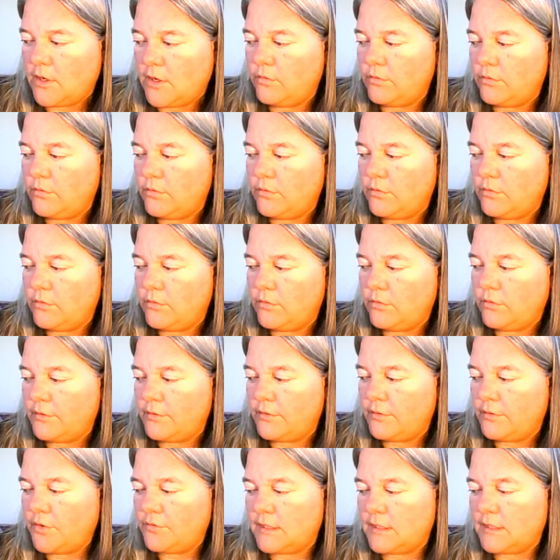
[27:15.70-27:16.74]

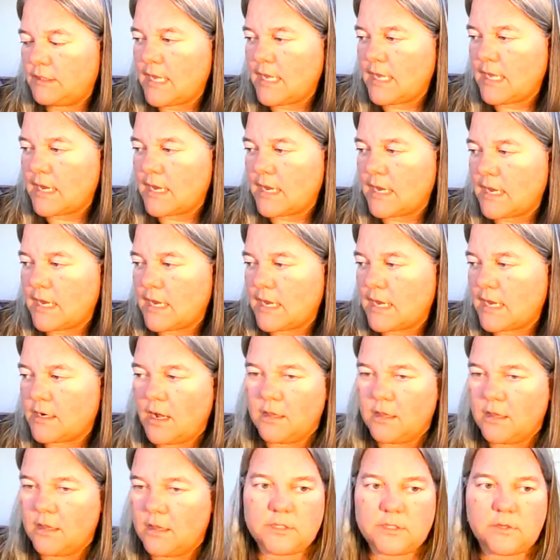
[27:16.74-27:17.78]
don't think the technology
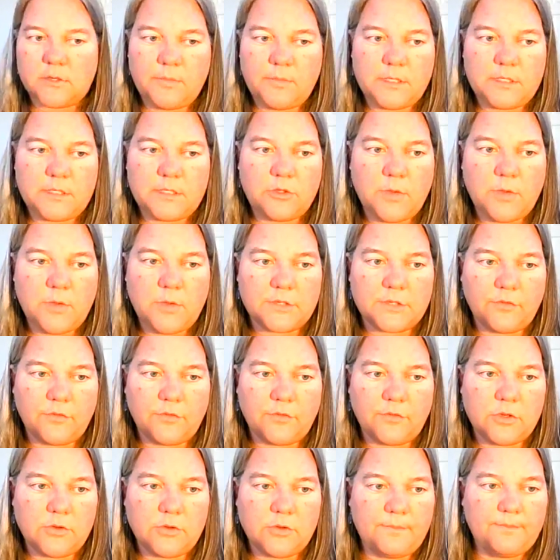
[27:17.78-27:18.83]
is going to be too much for
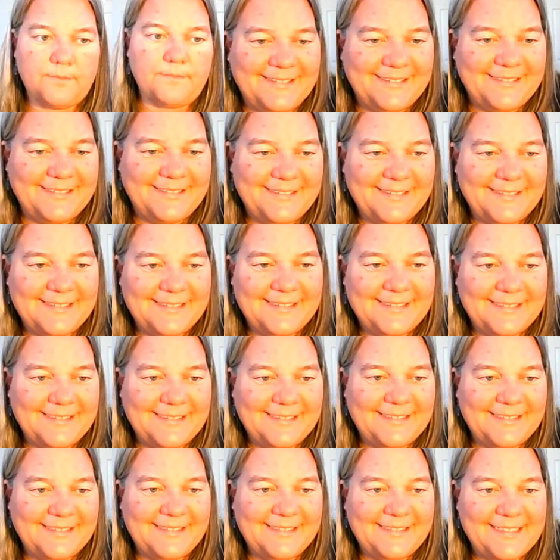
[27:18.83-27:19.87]
you.
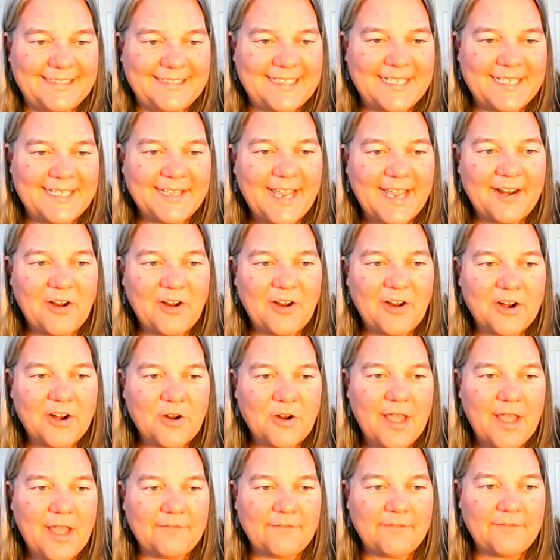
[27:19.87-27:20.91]
See you later. I don't
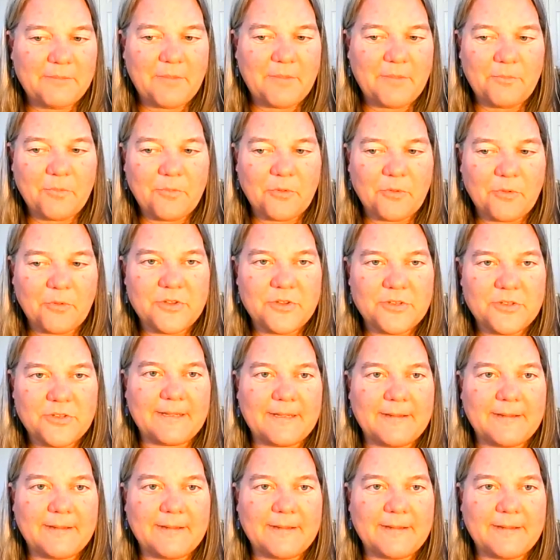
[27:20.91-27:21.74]
have any bumper music.